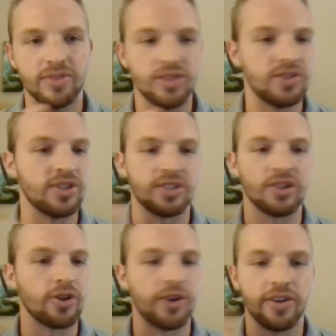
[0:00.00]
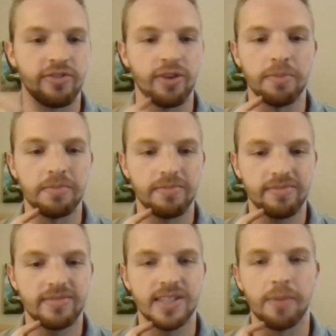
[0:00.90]
just learned from
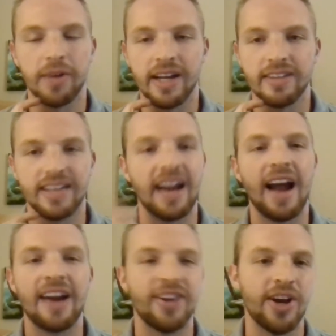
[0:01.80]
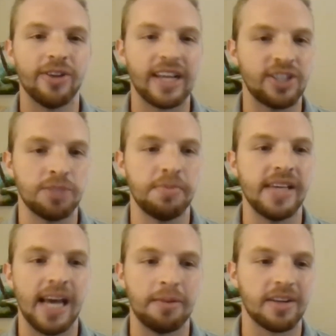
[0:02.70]
someone else. I don't know, like just
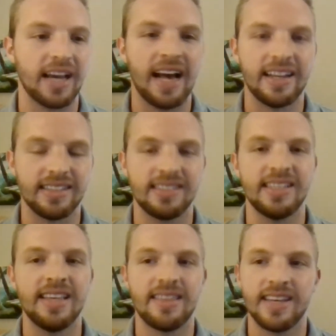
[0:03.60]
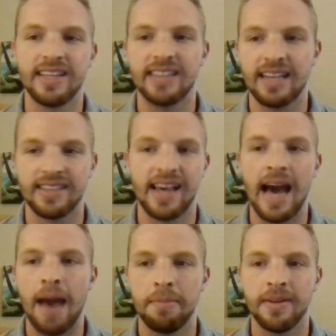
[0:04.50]
being able to kind of see things as they
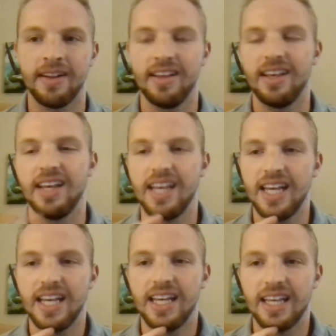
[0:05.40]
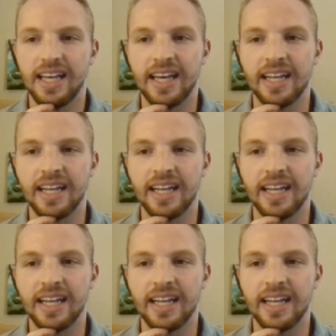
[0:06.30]
happen. And